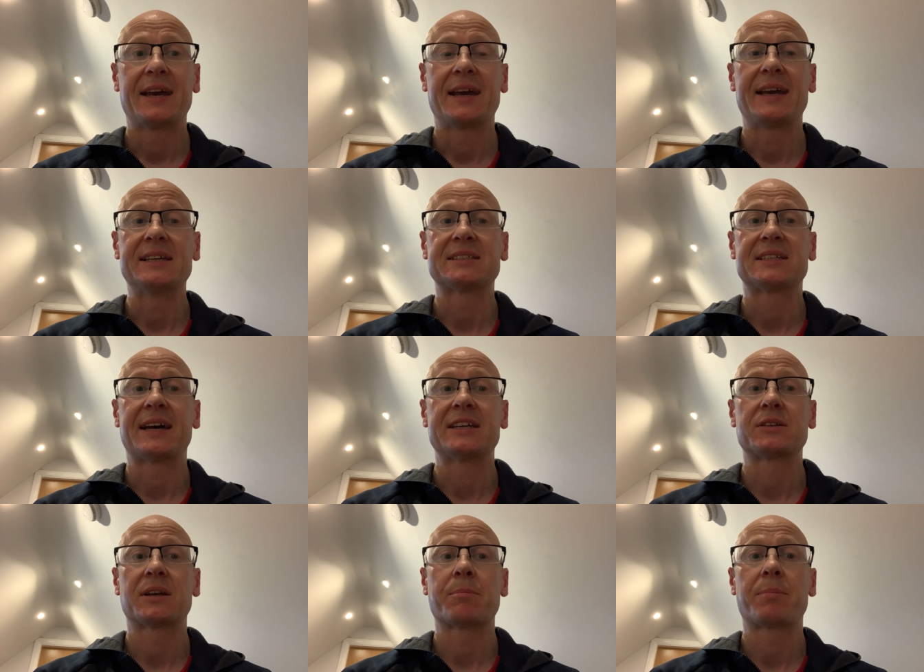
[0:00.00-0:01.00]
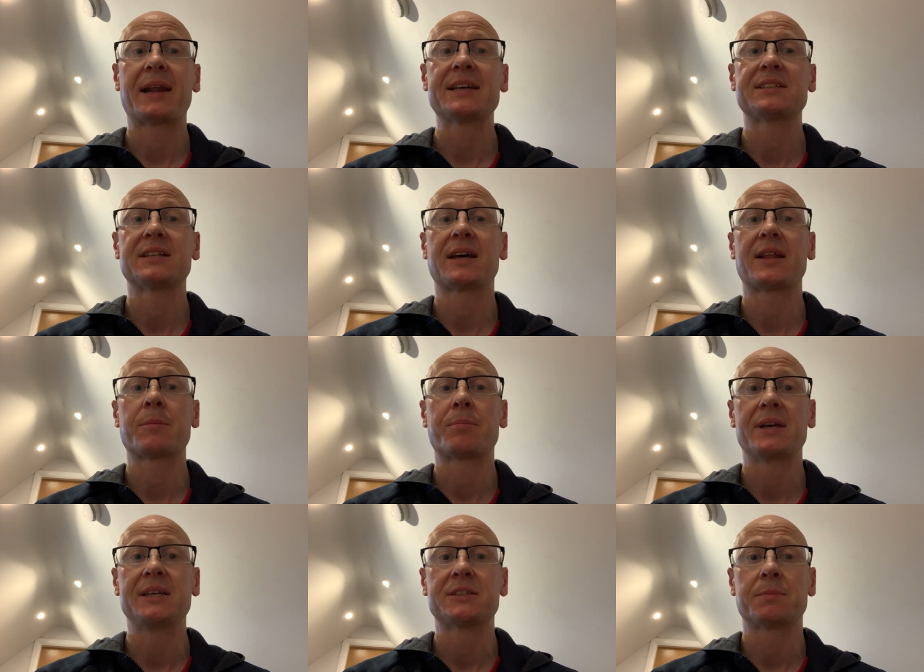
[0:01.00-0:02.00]
it says, "Blessed are the
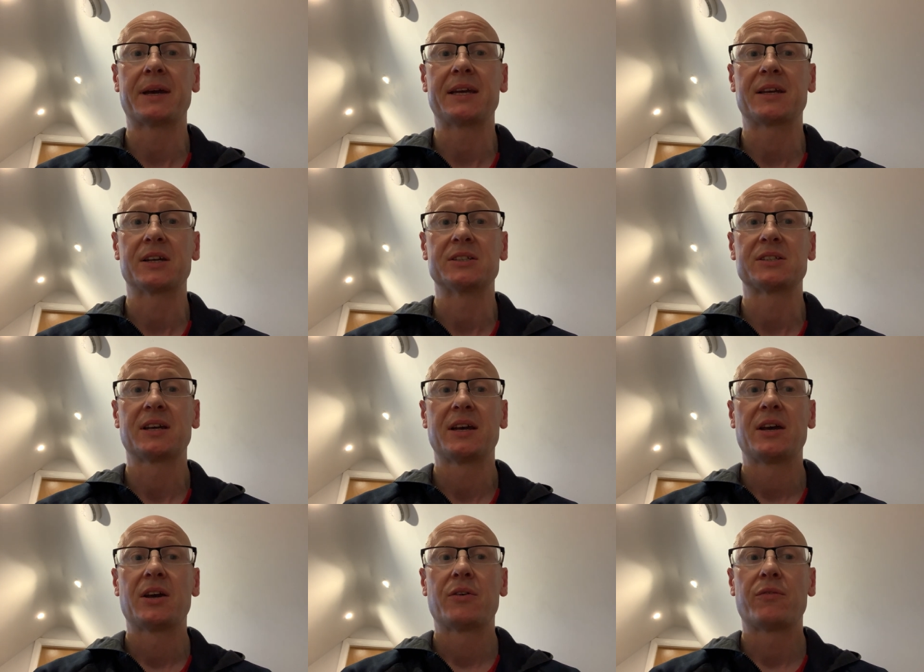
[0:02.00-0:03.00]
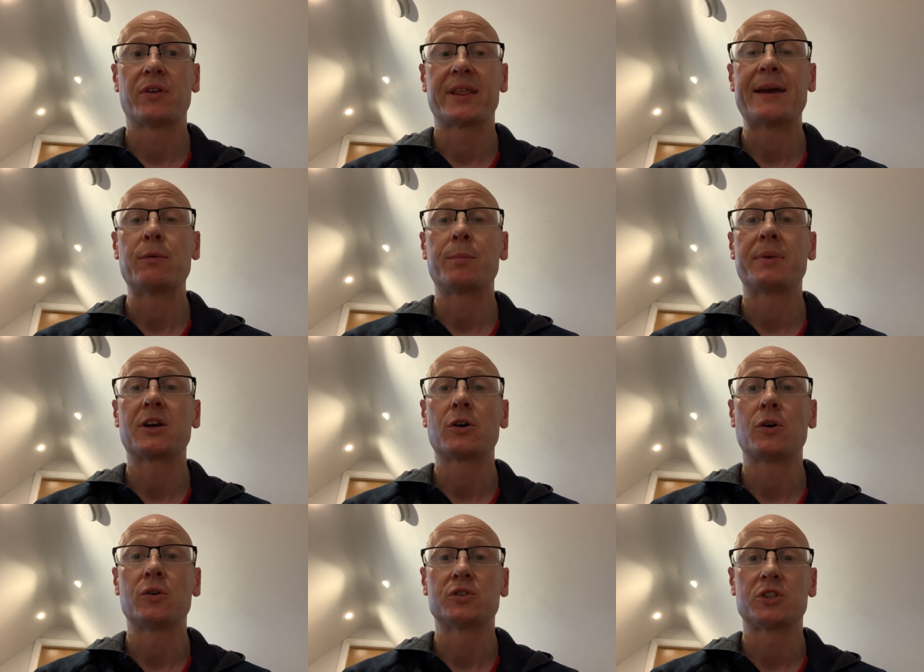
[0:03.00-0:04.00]
peacemakers, for they will be
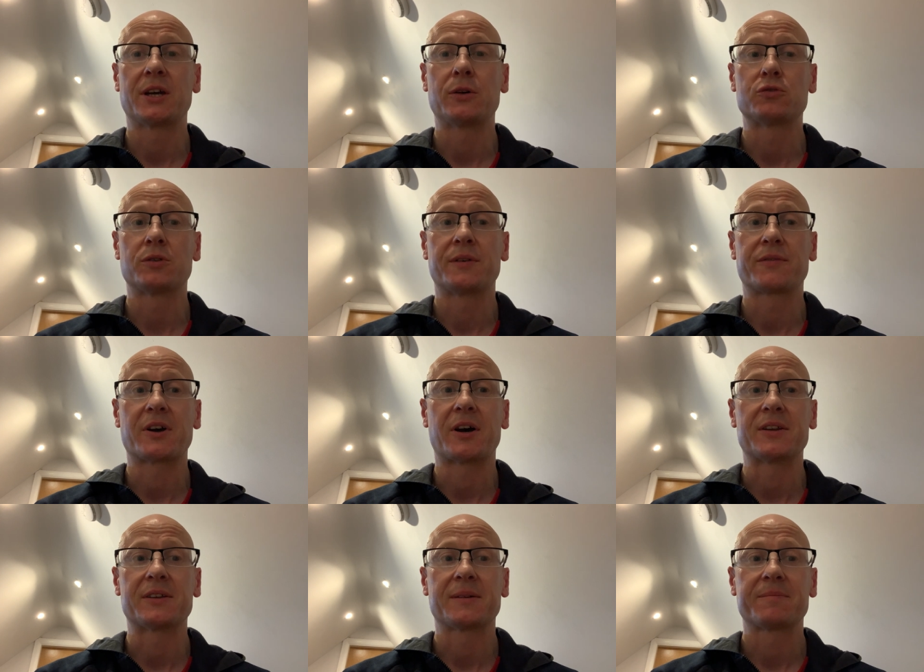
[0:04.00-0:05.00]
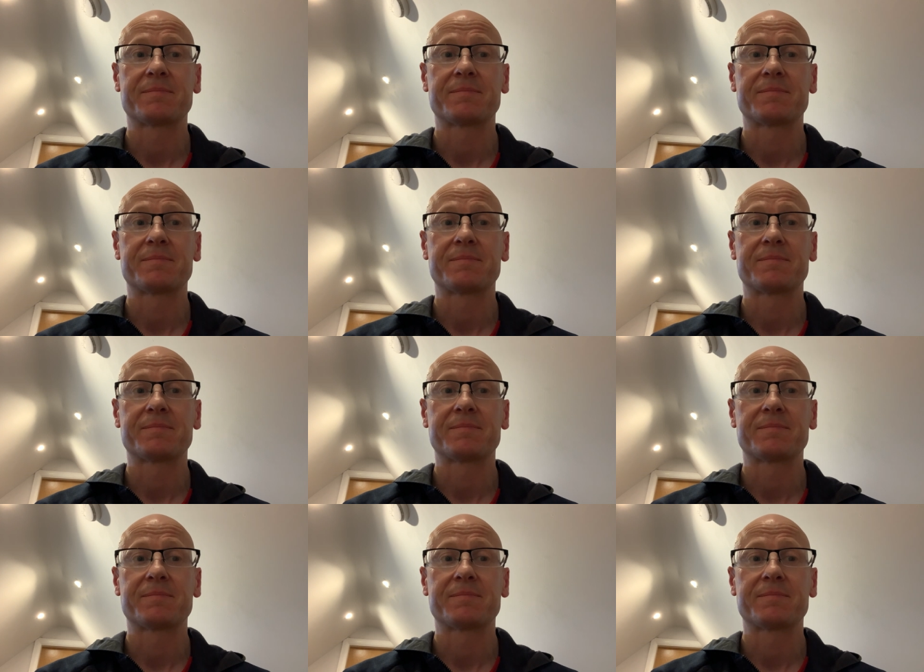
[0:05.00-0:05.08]
called children of God."